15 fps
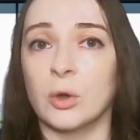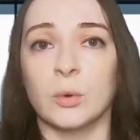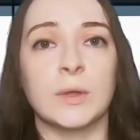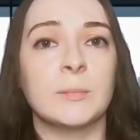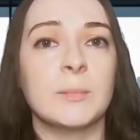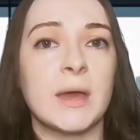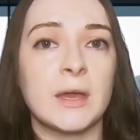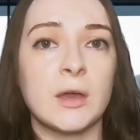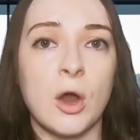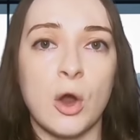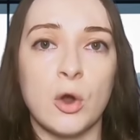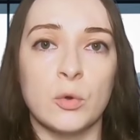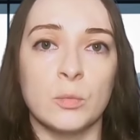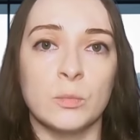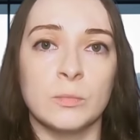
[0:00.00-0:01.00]
going back
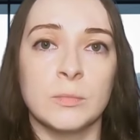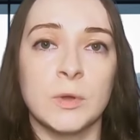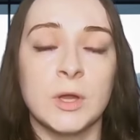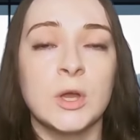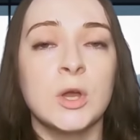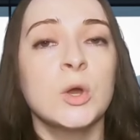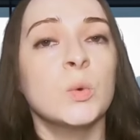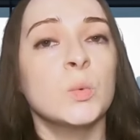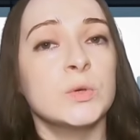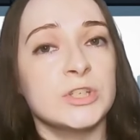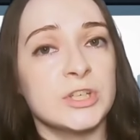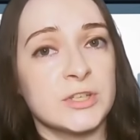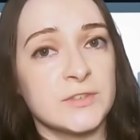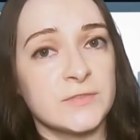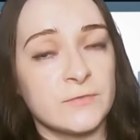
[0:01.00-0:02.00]
home,
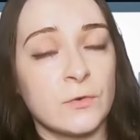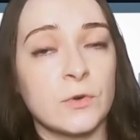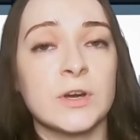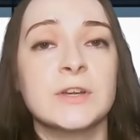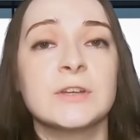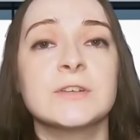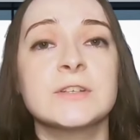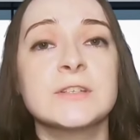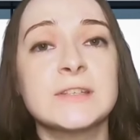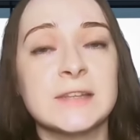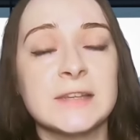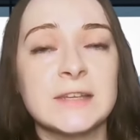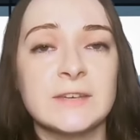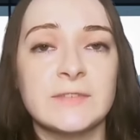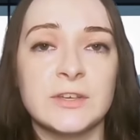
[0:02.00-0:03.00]
which has foreigners
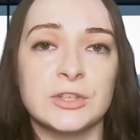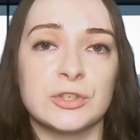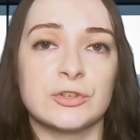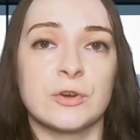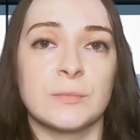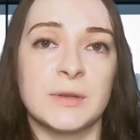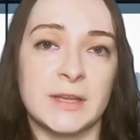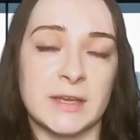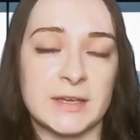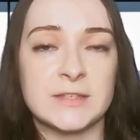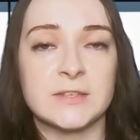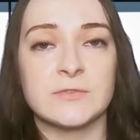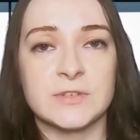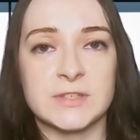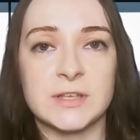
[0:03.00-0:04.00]
leaving Germany
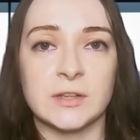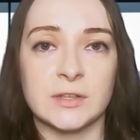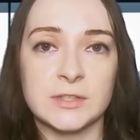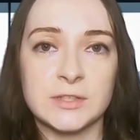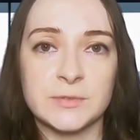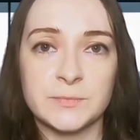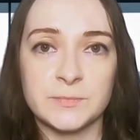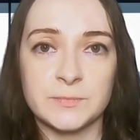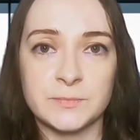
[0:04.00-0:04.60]
as a result.